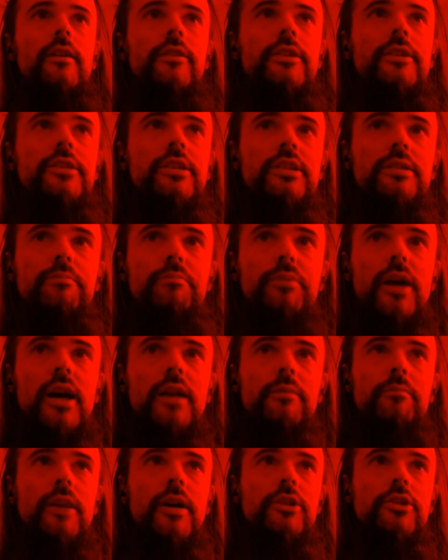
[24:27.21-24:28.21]
This is
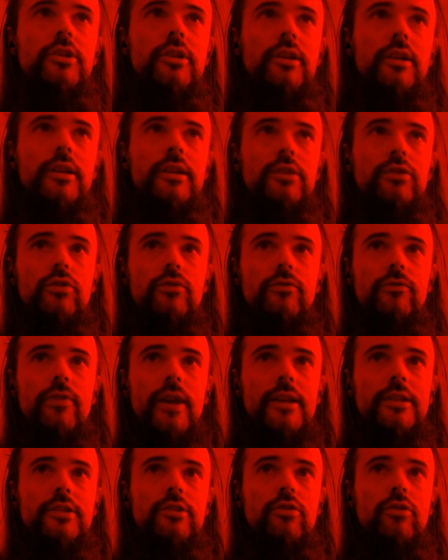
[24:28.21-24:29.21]
Blood Magic linked to
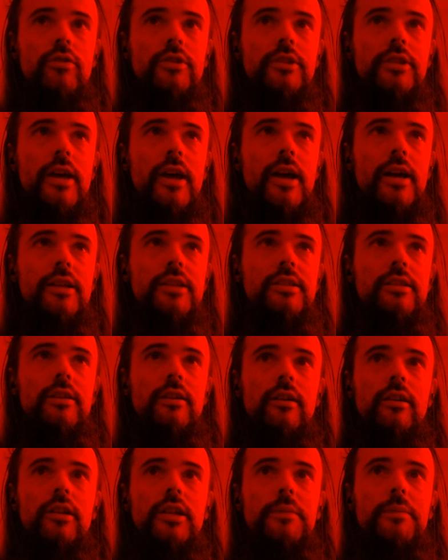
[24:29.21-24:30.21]
faster attacks,
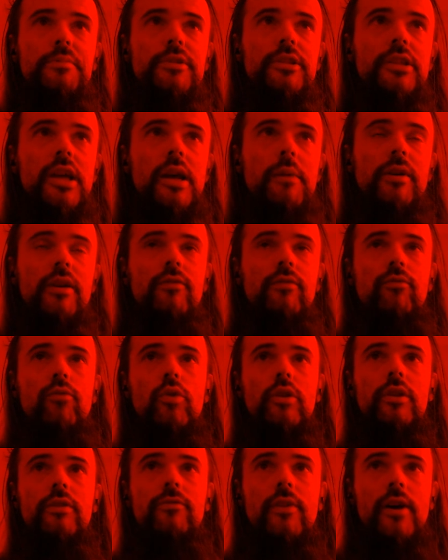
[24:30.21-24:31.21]
Leap Slam, and
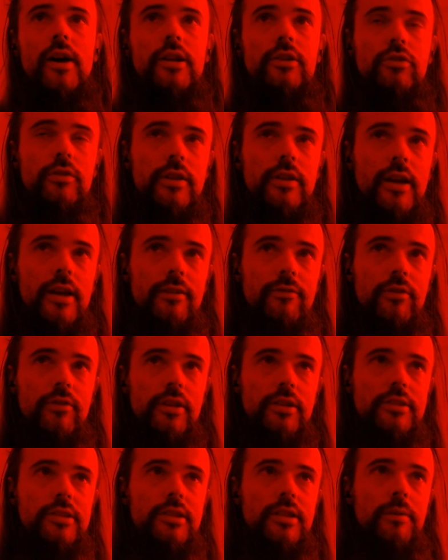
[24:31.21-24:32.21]
Fortified to give
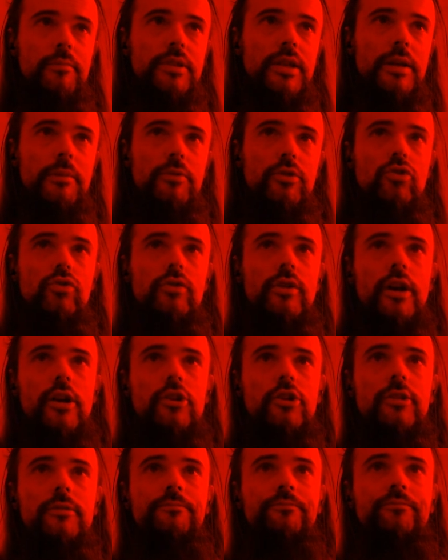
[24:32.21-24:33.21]
us some damage
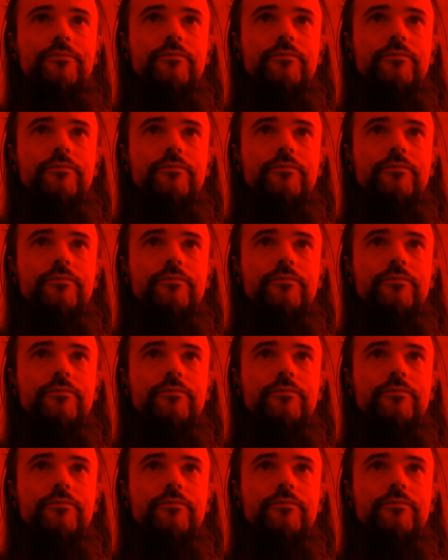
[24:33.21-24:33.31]
reduction.